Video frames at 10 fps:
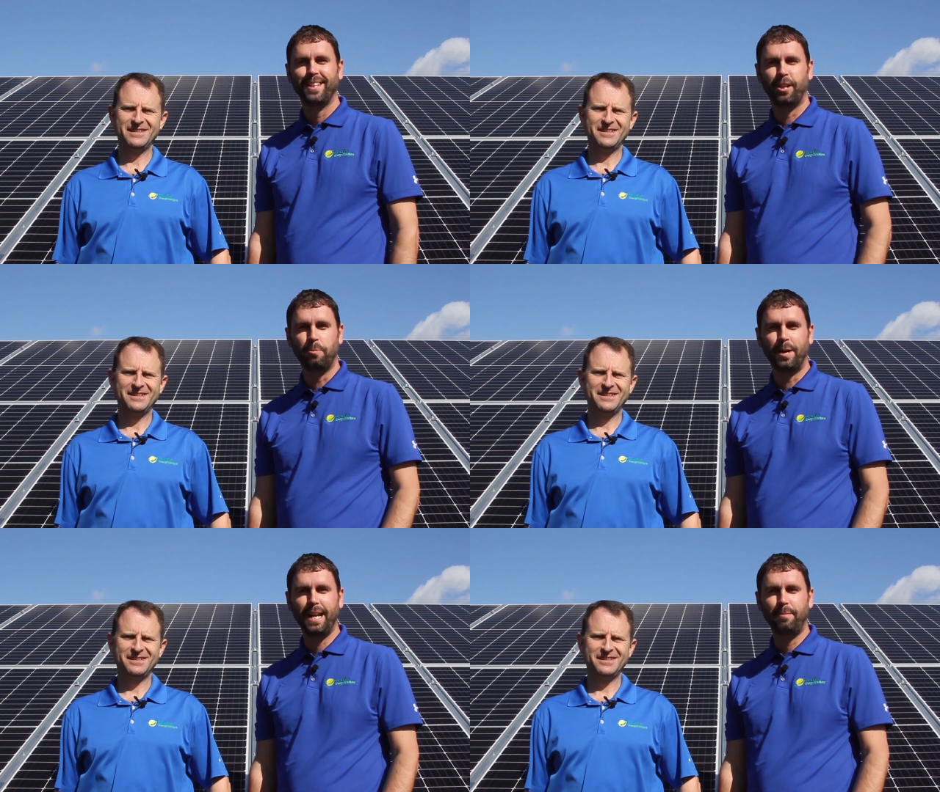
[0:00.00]
Speaker 1: Hello,
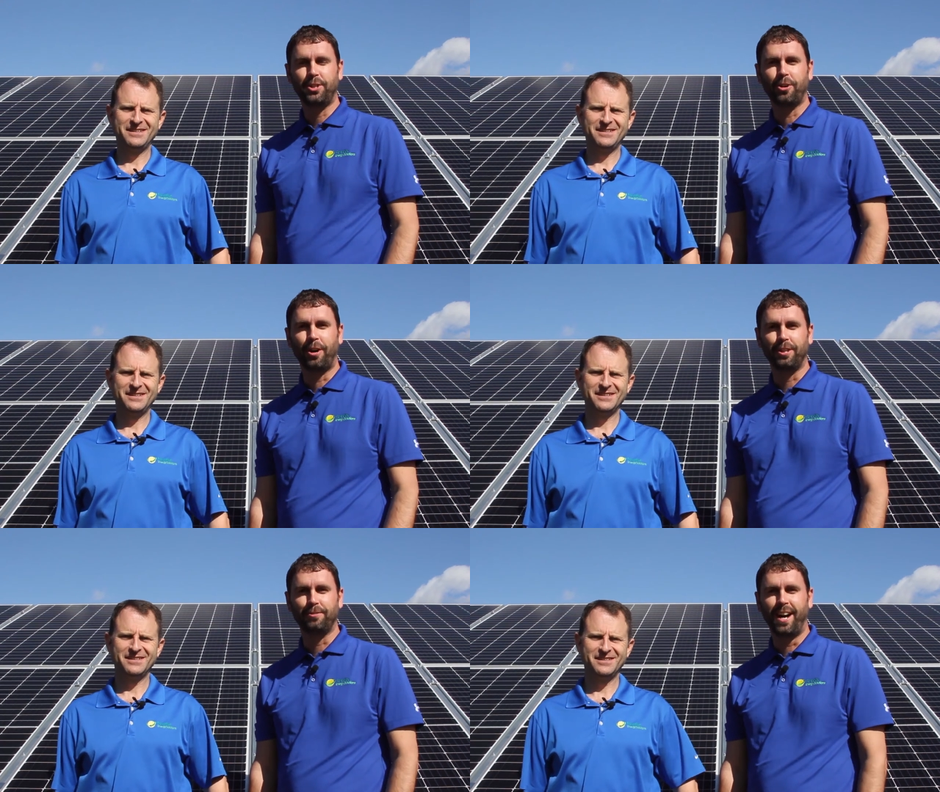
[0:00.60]
my name is
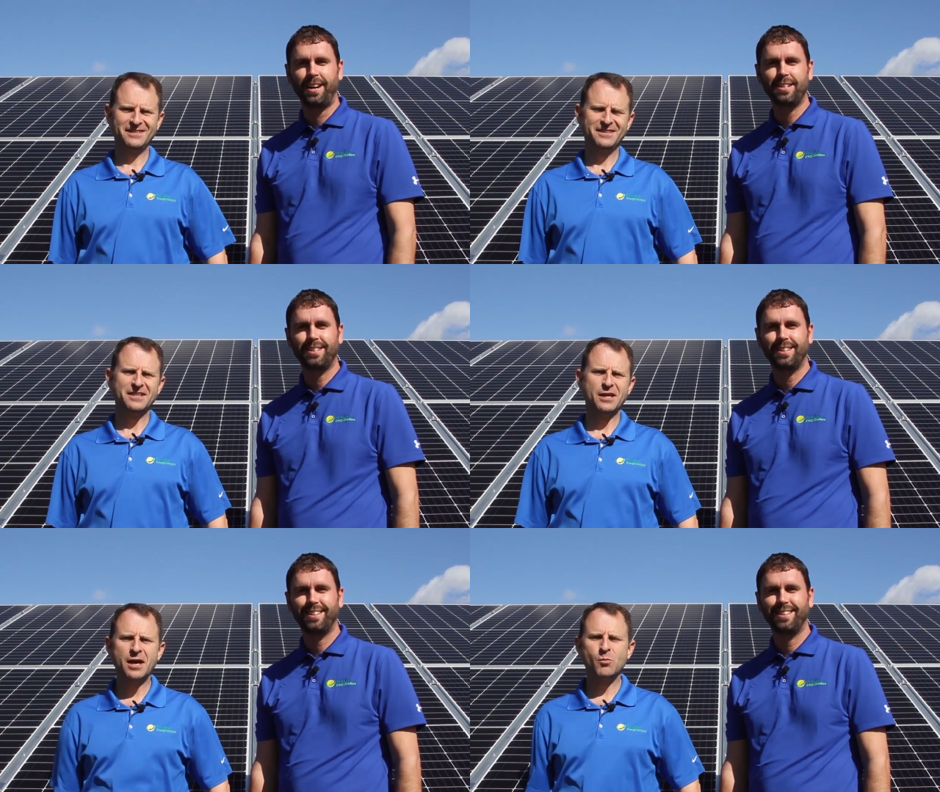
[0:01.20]
Charles
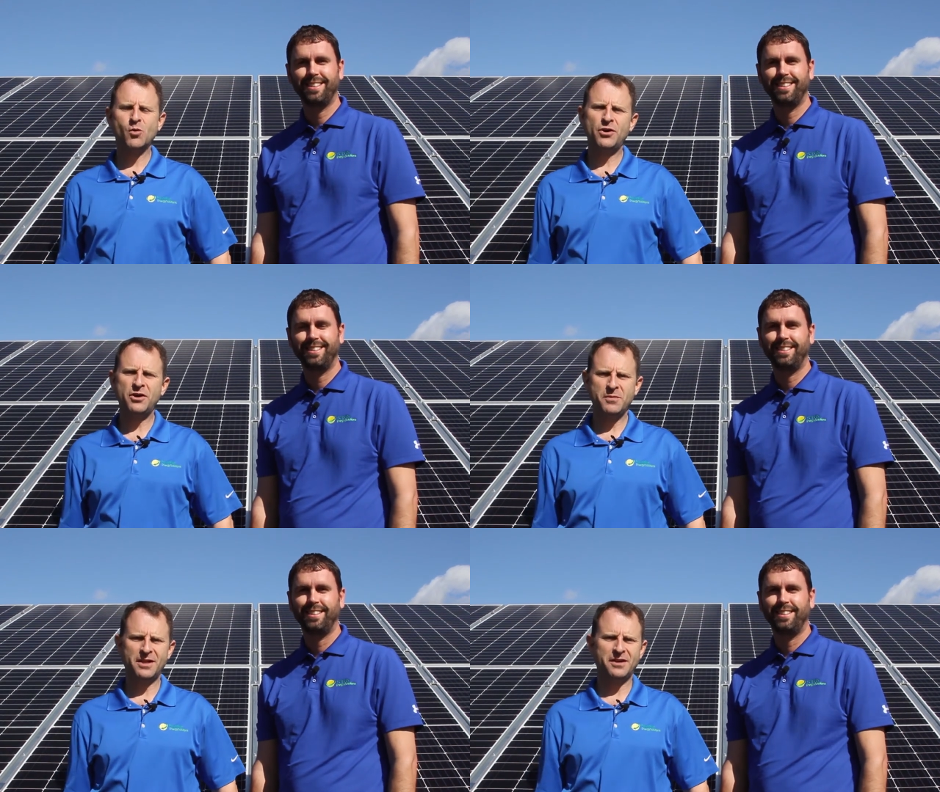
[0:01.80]
Fox. And I'm
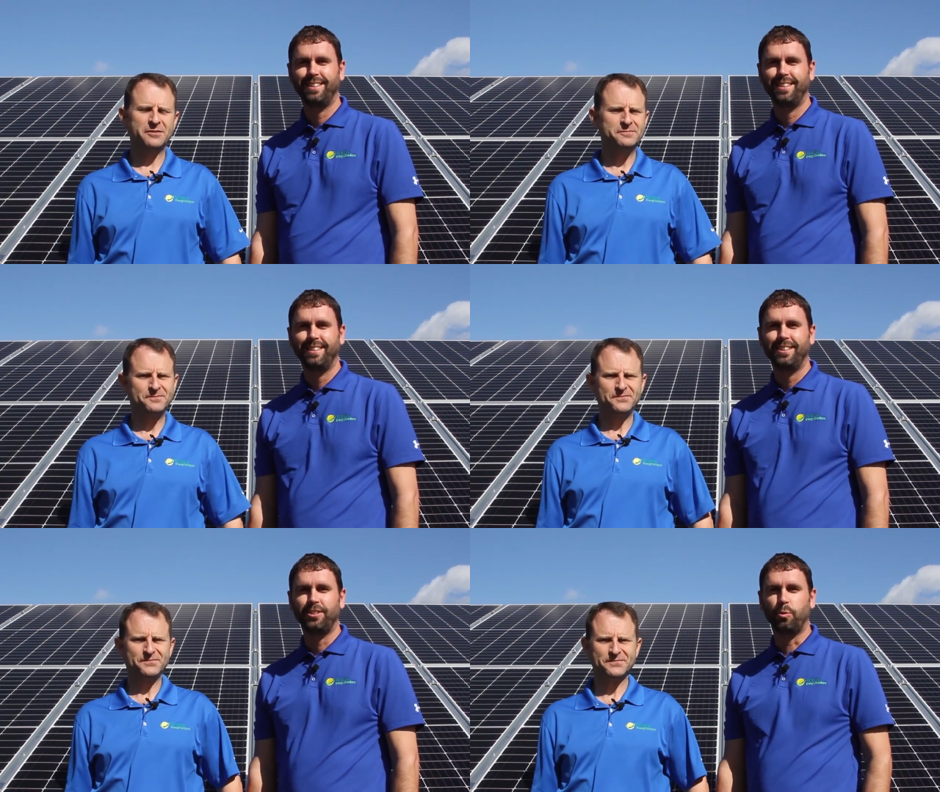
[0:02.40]
Warren Miller.
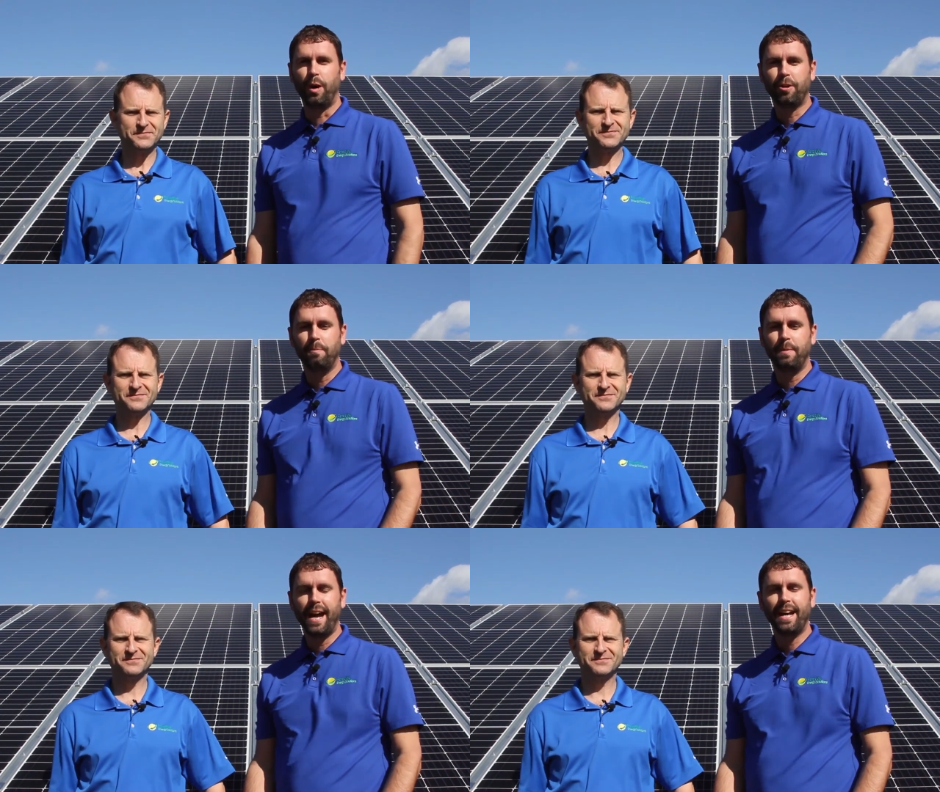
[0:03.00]
So welcome
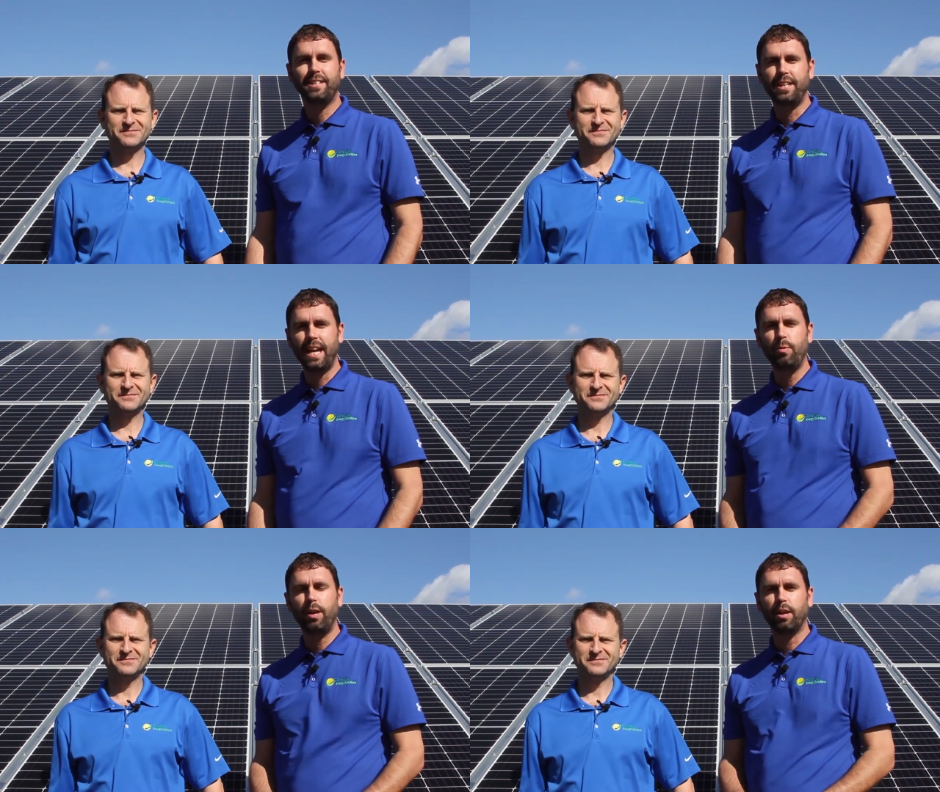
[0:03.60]
back.
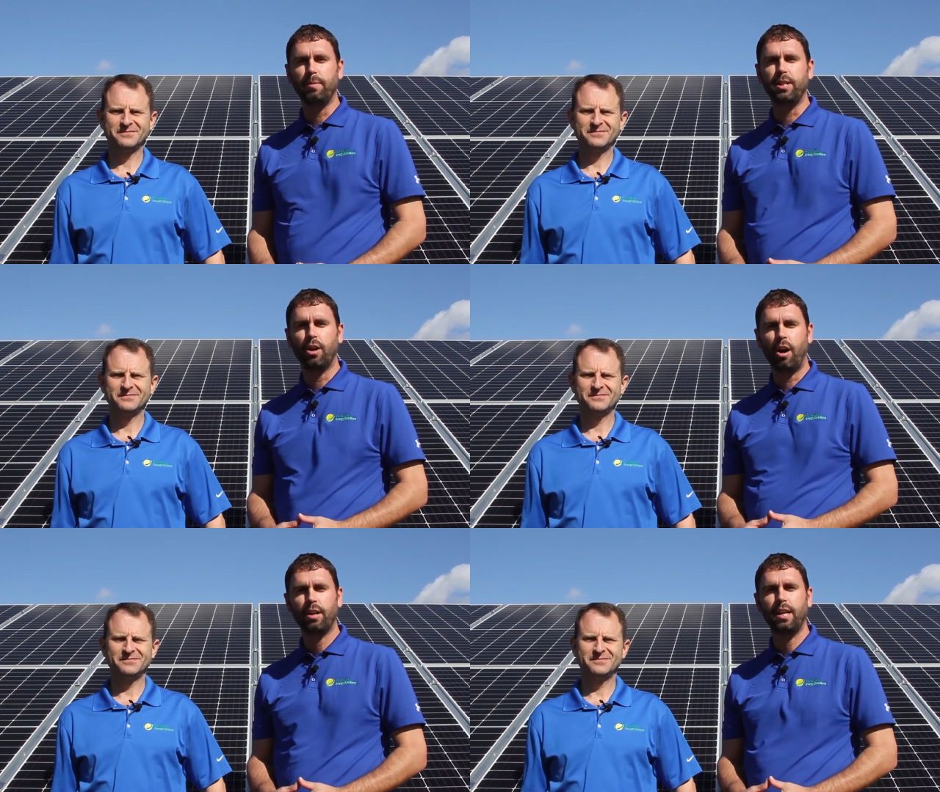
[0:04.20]
Today we are going to be
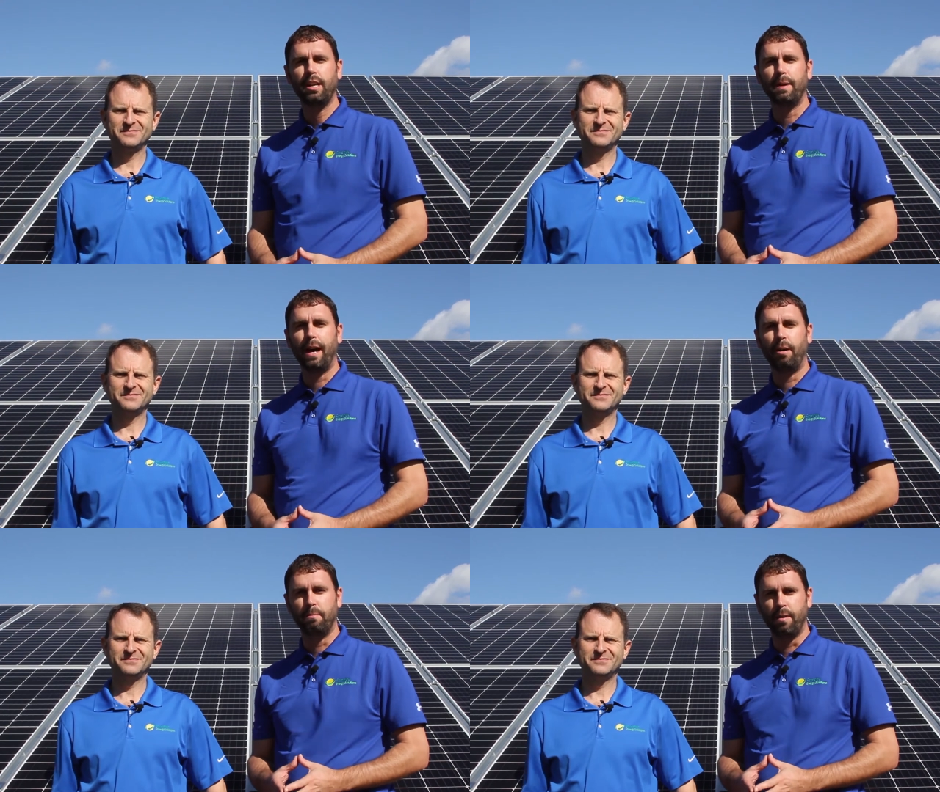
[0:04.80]
talking
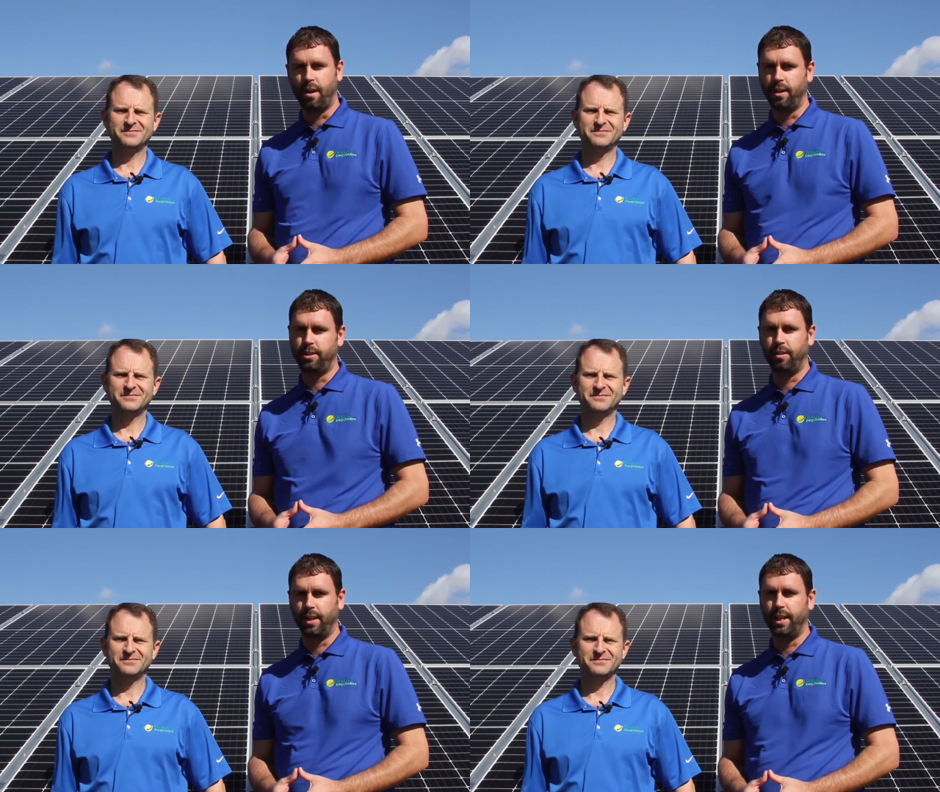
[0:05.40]
about
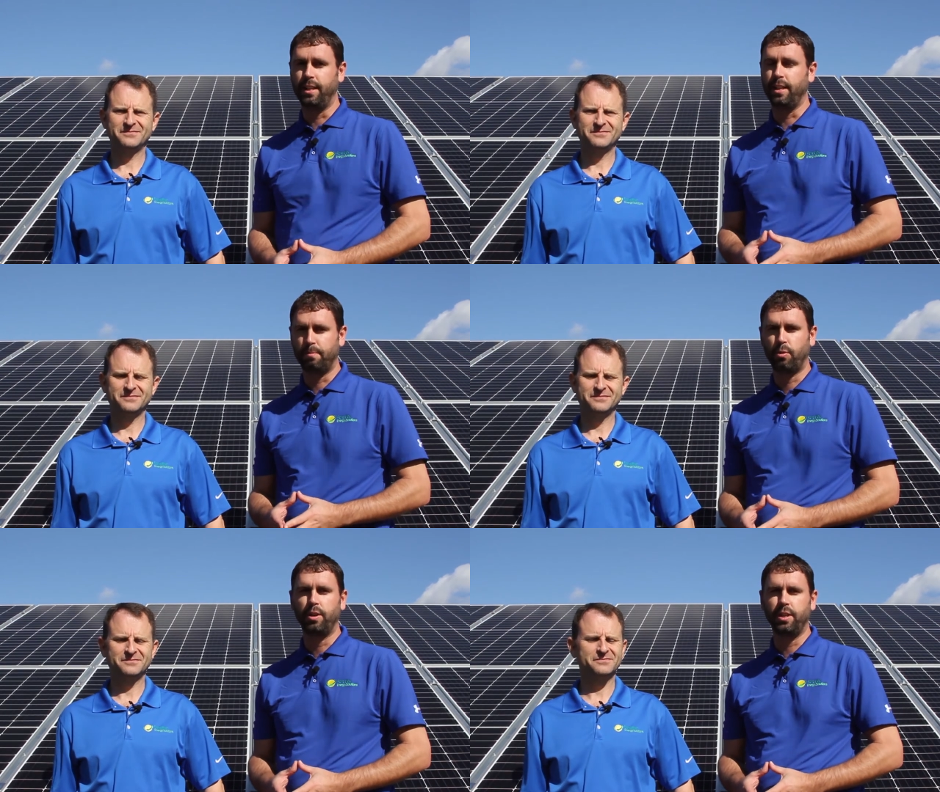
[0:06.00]
monitoring and the
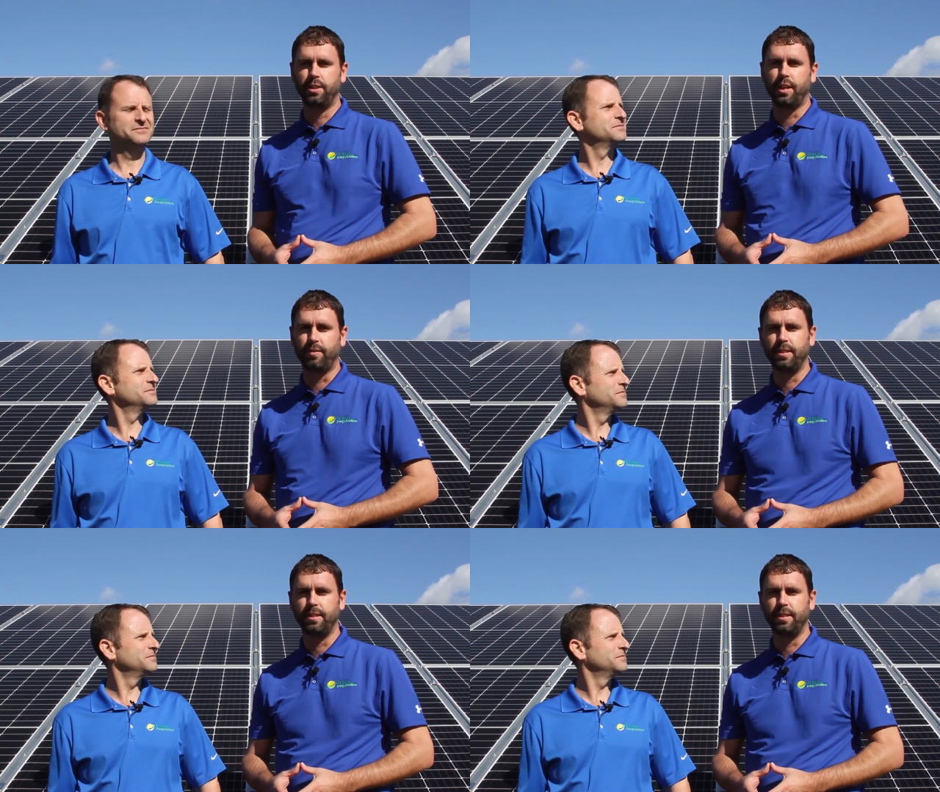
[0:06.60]
importance of it.